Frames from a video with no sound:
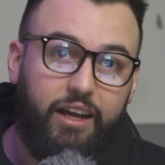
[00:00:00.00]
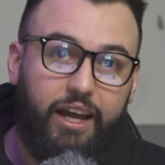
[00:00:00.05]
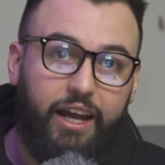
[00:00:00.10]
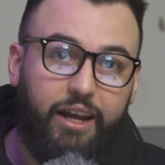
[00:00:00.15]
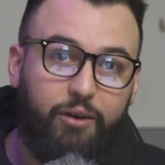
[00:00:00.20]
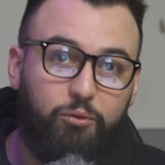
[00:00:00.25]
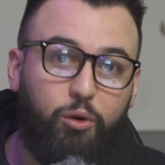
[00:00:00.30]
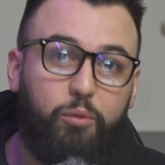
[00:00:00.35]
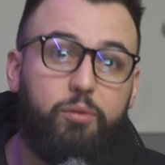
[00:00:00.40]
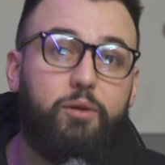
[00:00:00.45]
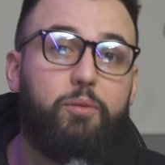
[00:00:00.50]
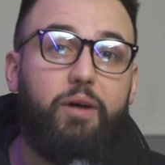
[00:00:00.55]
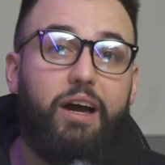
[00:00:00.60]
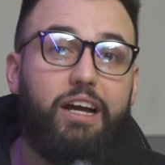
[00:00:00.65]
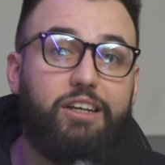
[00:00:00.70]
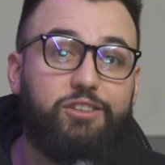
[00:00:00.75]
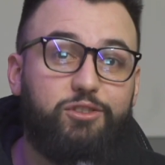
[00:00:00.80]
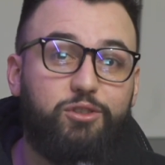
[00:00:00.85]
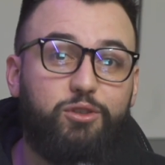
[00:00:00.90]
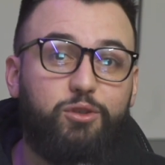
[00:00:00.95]
And we'll be
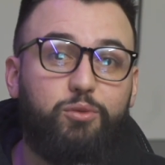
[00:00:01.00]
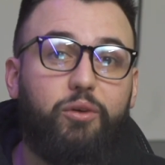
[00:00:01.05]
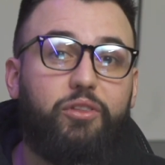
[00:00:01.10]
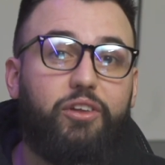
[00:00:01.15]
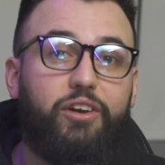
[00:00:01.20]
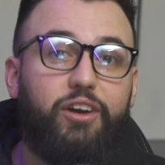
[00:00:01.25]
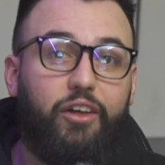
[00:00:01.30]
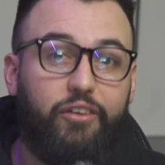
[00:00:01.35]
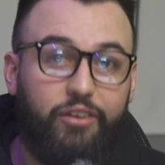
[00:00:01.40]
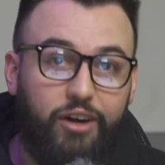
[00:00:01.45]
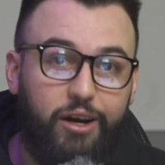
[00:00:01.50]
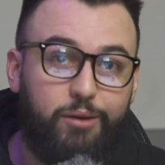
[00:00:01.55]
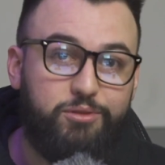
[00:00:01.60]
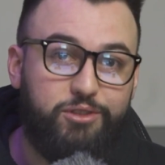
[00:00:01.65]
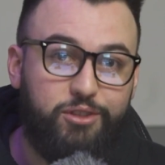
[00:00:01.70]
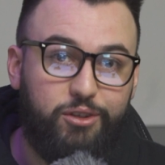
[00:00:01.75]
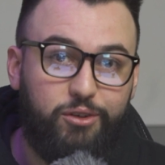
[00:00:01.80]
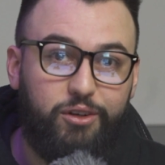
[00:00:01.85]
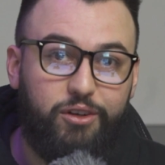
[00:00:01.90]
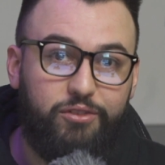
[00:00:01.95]
back soon with another
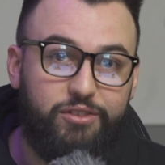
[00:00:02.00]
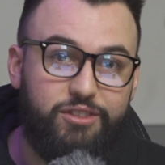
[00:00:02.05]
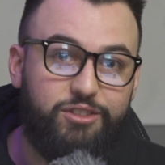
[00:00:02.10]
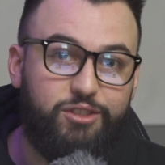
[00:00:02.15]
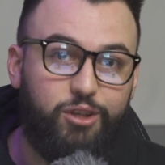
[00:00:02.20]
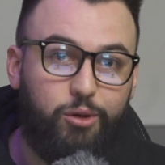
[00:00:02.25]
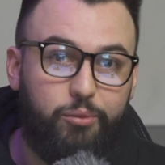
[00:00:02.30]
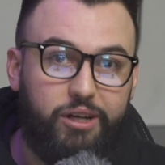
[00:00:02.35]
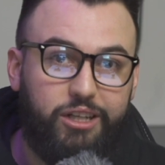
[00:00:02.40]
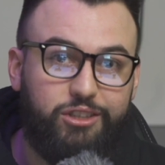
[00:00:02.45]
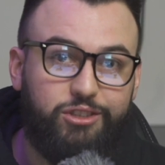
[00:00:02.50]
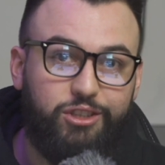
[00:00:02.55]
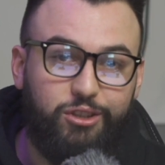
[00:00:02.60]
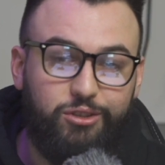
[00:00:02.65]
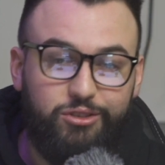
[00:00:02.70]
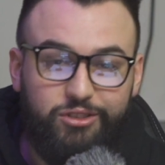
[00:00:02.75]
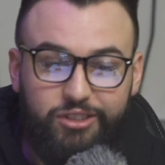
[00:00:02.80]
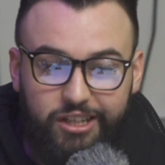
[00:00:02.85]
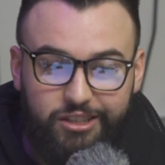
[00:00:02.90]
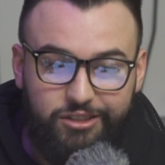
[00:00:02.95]
episode of Instillment
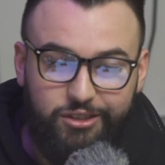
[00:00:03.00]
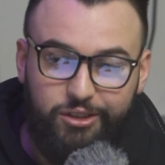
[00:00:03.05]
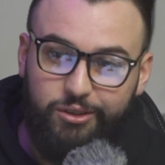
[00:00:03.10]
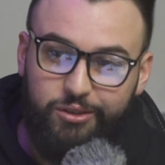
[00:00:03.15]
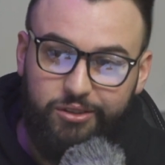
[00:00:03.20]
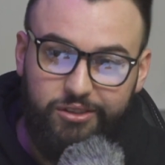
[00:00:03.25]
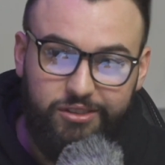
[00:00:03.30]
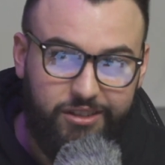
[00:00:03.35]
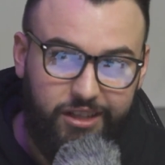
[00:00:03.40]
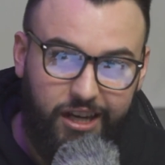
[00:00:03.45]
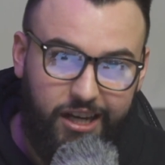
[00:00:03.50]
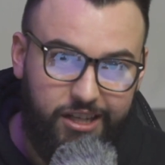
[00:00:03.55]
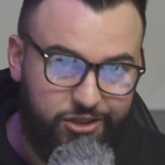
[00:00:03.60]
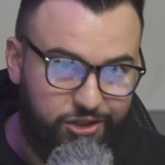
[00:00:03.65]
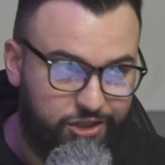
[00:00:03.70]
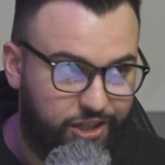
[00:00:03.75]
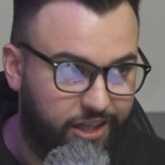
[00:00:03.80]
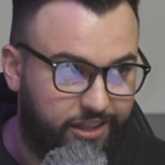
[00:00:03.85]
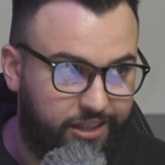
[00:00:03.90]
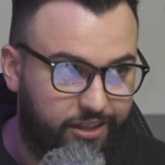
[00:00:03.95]
HQ. Stay tuned, guys.
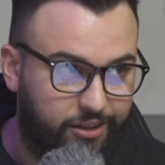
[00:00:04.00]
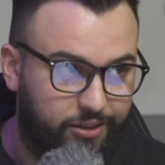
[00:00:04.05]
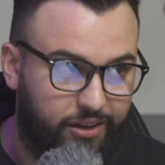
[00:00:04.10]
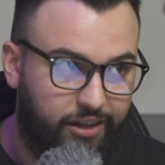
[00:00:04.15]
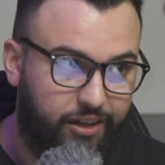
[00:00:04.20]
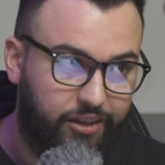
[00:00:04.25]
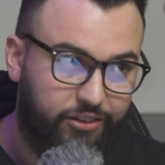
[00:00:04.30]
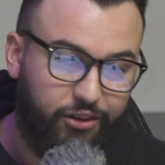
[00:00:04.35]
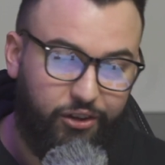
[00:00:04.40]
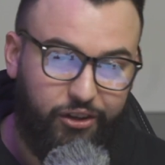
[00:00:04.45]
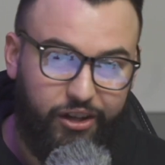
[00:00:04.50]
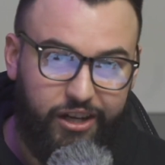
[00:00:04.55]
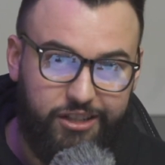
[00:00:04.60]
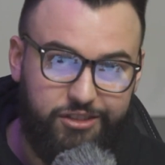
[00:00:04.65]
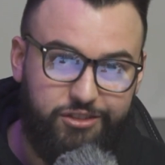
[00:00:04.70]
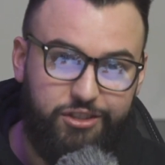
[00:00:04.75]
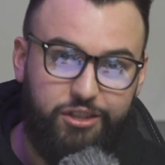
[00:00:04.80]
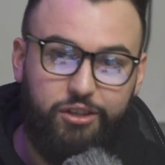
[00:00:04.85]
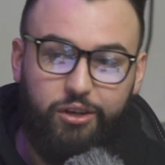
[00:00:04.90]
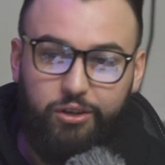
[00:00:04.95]
Check out the
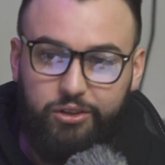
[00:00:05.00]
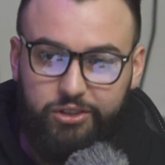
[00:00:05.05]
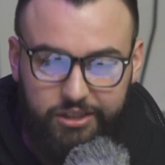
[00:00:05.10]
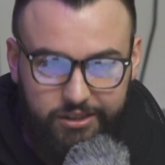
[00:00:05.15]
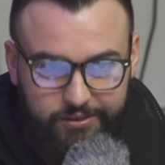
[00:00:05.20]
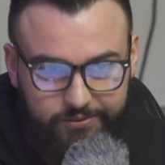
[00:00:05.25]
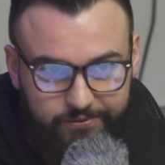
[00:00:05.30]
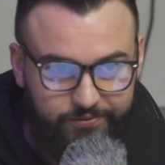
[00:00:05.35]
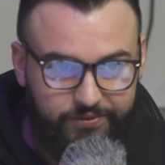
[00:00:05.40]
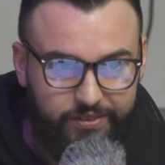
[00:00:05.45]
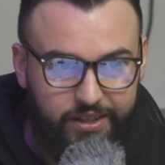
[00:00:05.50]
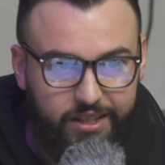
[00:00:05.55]
Legacy Coaching.